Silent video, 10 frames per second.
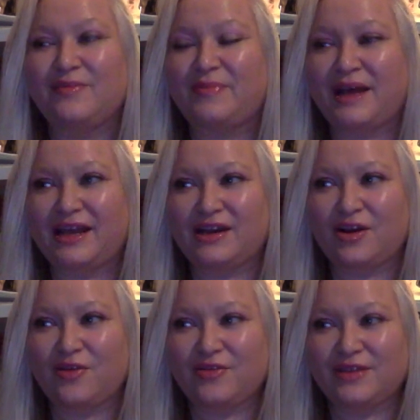but
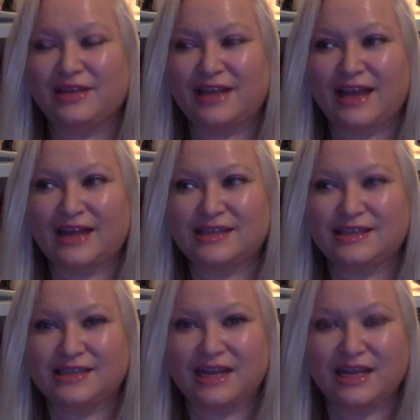over the
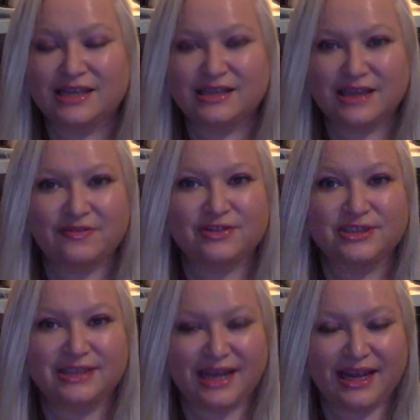next several
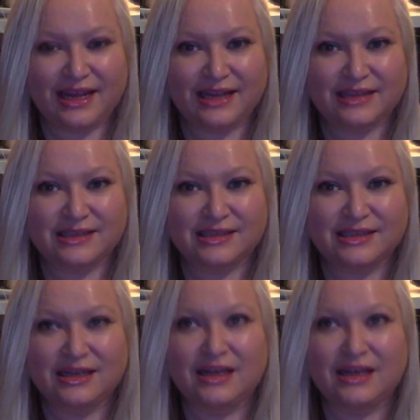days,